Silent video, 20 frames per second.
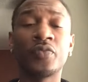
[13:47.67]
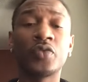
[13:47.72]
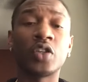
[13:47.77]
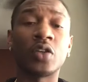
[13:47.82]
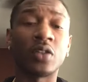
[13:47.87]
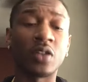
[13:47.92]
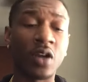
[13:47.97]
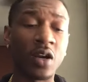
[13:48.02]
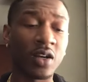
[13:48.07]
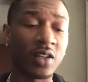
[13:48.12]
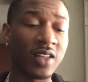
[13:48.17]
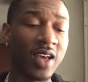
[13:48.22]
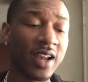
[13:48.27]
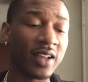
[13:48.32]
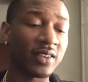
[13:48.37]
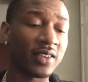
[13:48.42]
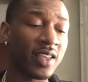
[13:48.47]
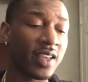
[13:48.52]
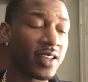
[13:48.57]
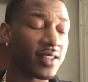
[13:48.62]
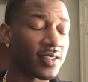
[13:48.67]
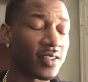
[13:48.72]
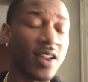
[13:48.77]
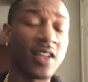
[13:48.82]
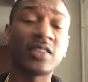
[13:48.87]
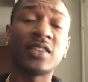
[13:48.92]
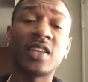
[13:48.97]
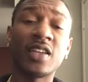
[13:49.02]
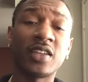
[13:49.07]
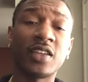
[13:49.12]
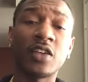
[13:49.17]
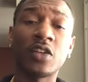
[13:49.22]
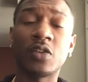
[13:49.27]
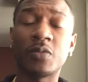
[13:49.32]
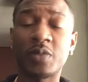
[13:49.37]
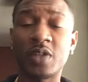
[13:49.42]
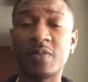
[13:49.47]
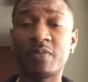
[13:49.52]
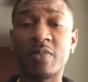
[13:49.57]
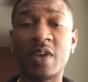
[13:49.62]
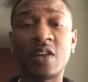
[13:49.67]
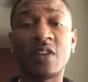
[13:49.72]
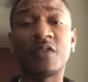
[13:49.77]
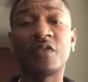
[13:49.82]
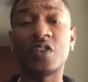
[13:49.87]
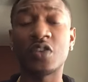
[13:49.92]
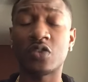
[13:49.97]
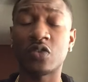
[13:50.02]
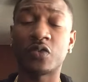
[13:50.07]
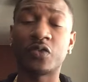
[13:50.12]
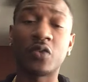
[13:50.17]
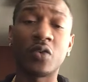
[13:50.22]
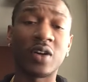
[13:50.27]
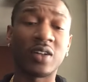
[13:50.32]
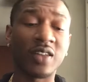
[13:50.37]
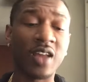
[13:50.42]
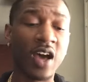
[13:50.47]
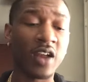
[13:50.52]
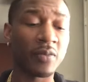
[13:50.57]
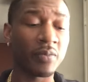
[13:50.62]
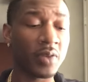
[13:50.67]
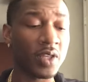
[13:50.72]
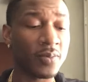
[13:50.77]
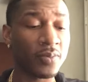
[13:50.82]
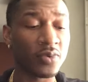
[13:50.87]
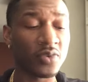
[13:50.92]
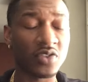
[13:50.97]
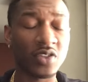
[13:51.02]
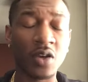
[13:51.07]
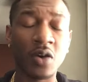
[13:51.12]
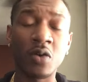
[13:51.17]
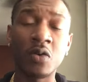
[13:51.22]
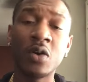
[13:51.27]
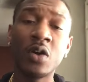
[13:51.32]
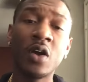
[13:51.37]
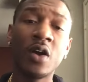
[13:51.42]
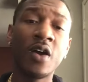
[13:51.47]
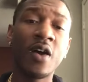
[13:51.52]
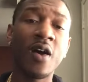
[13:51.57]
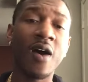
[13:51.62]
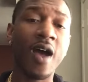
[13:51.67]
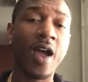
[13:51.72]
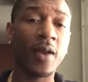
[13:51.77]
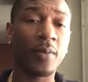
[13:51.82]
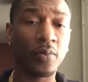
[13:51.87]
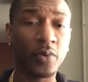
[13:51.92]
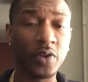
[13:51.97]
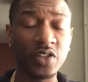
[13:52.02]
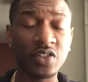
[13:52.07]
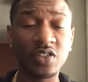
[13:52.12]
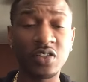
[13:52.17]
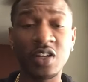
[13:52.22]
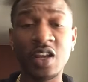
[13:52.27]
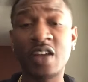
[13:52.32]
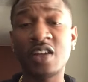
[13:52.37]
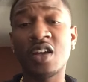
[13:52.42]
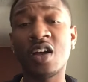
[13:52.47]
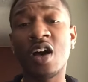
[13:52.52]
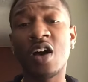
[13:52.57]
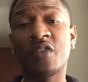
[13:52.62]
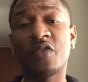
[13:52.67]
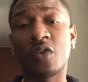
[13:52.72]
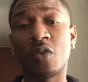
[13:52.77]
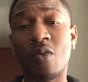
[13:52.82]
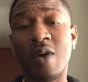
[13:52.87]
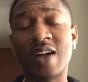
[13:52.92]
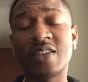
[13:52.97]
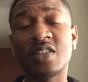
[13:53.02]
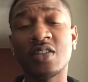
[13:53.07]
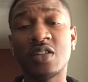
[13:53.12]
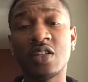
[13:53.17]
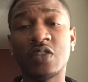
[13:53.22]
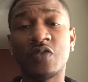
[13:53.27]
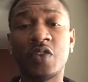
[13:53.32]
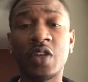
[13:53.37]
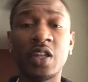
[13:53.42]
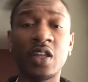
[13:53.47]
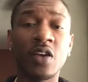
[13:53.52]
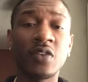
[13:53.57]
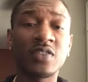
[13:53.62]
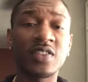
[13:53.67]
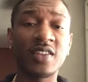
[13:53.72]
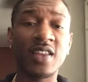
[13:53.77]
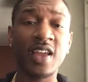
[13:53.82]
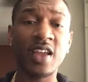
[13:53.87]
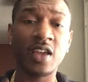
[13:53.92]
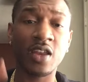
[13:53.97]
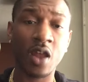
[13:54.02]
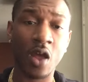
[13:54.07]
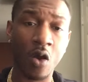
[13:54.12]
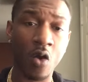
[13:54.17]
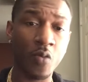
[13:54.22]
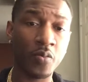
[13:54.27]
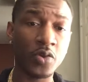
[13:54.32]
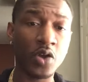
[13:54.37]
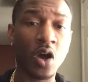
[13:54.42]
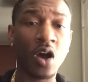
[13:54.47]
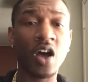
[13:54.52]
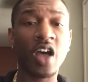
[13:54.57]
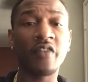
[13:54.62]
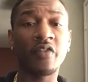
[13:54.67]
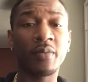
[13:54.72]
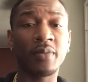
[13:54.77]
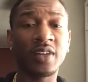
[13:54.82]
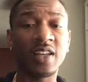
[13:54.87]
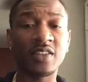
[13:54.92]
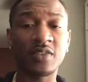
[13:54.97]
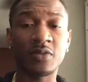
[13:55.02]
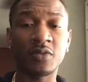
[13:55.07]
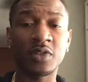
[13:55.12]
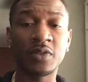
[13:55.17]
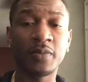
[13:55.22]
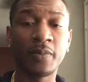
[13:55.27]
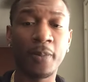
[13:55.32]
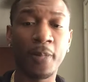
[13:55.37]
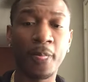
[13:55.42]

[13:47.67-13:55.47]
You'll learn a lot of things, and I think it'll be beneficial for a lot of people. So I appreciate y'all for watching this video today, and I hope y'all have a blessed one.